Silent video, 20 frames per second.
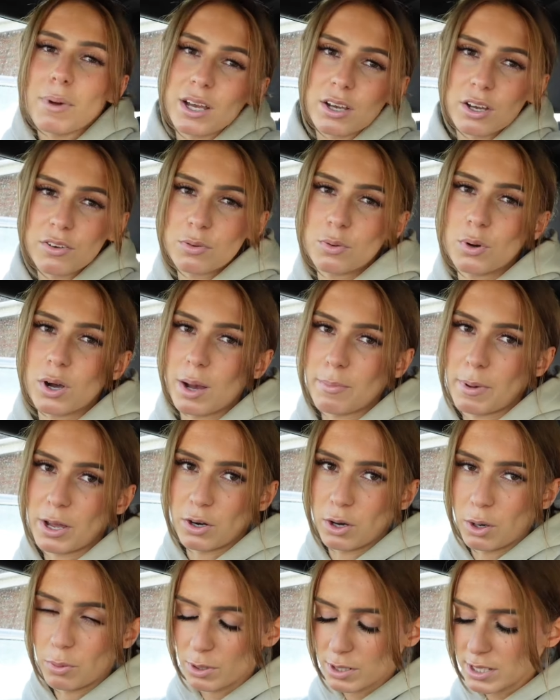go for a walk, I might
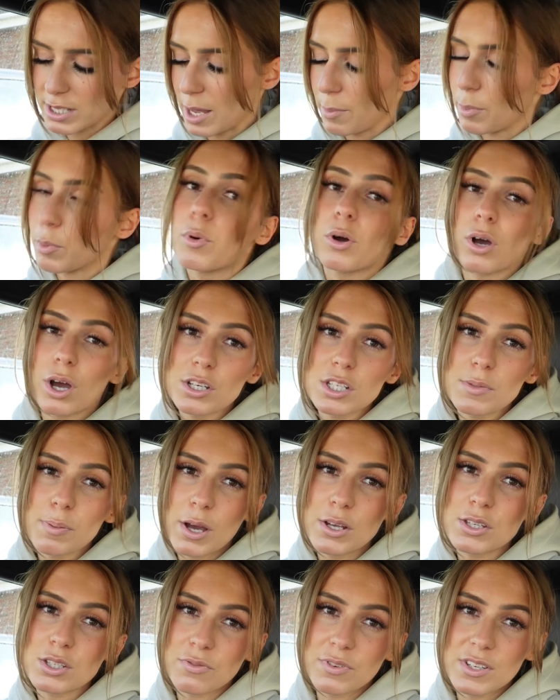not, we'll see. But we'll go to the
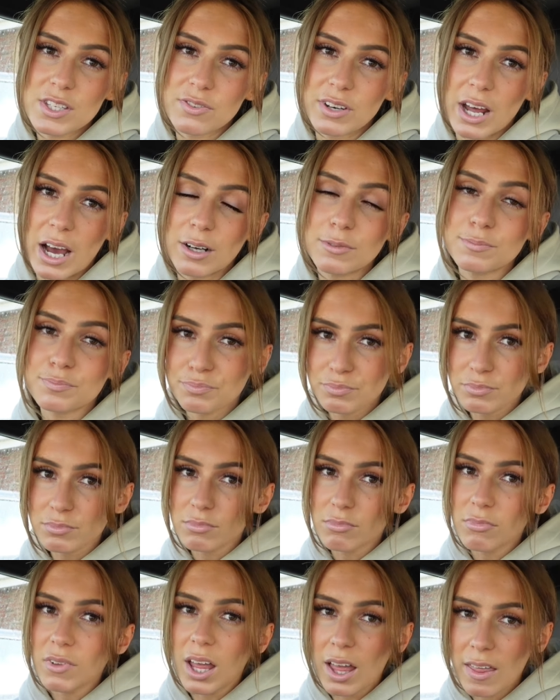post office for now, and
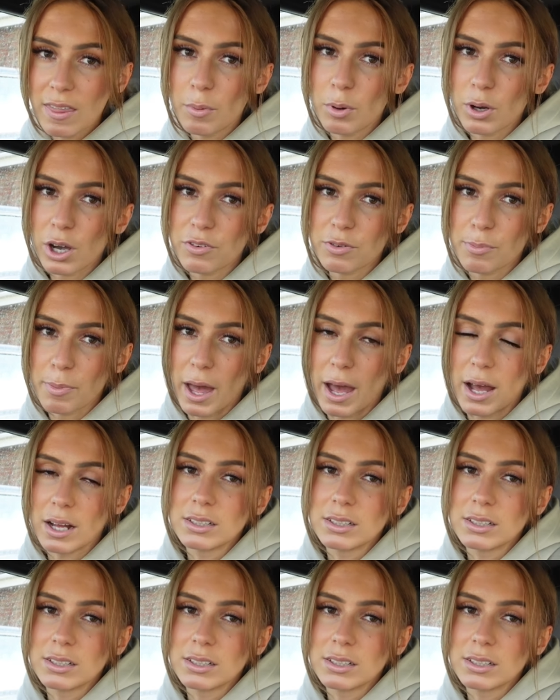then we'll go from there.